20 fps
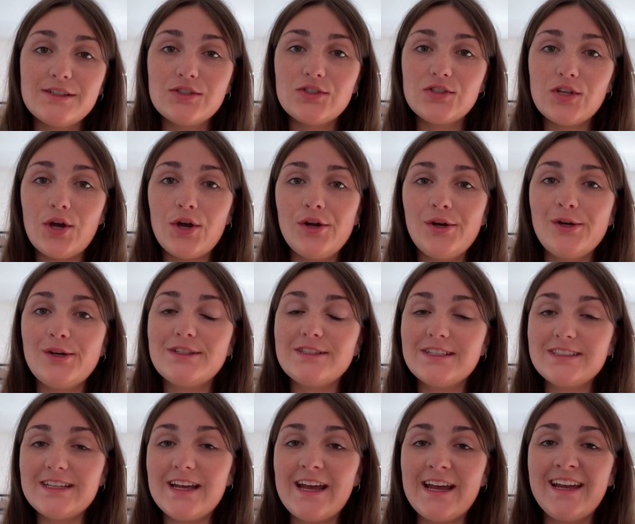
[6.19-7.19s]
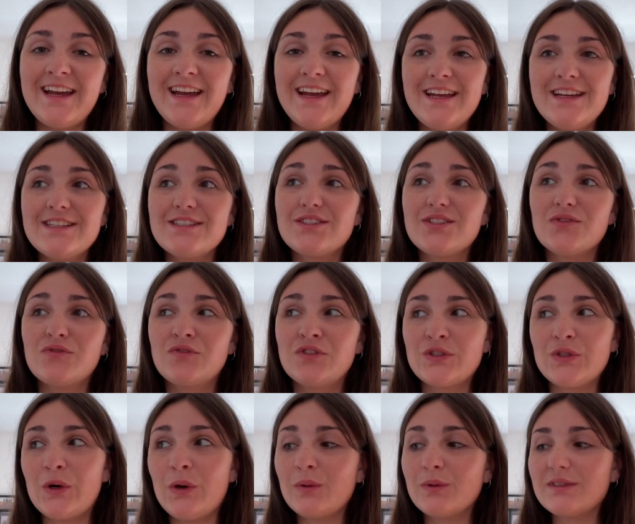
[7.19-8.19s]
So today it's
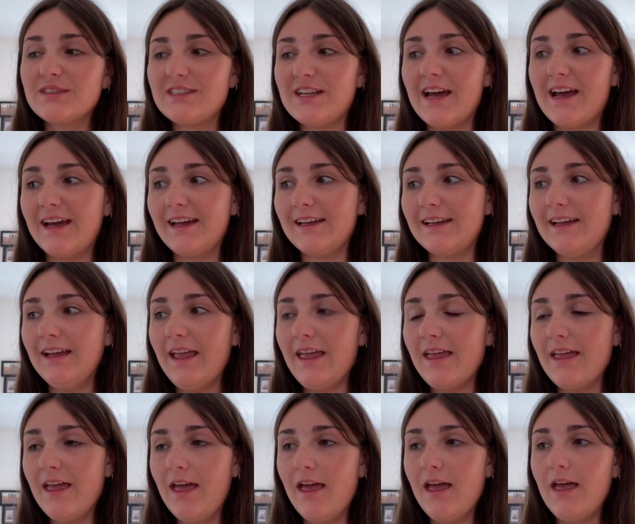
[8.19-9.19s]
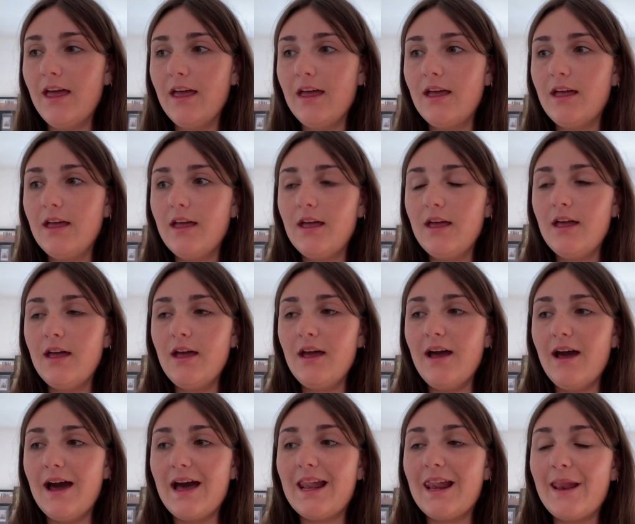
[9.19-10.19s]
results day,
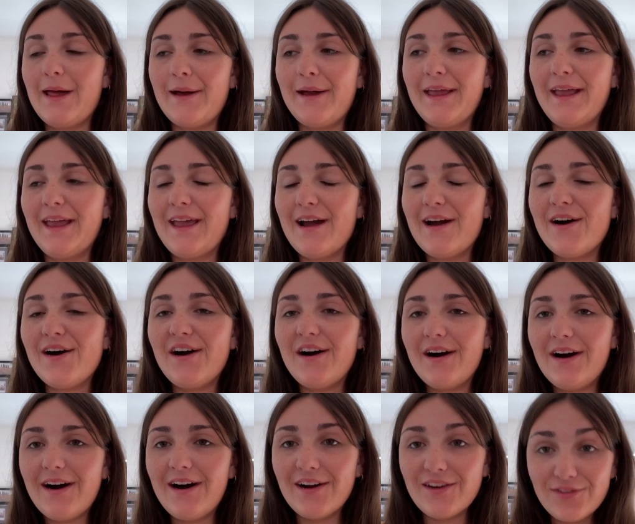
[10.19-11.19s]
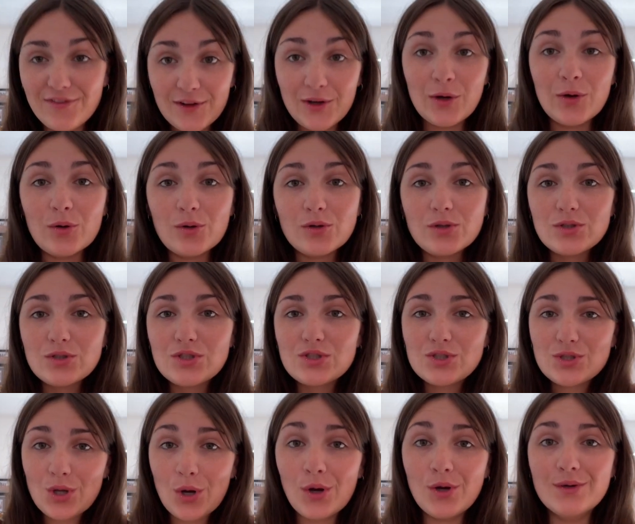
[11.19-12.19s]
and like I feel
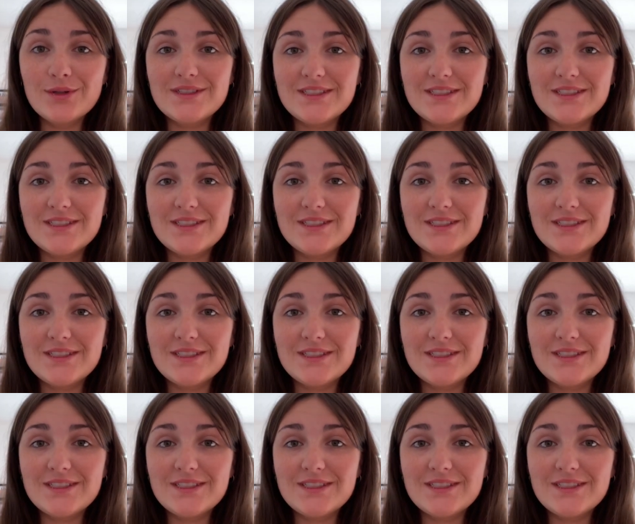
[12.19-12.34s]
so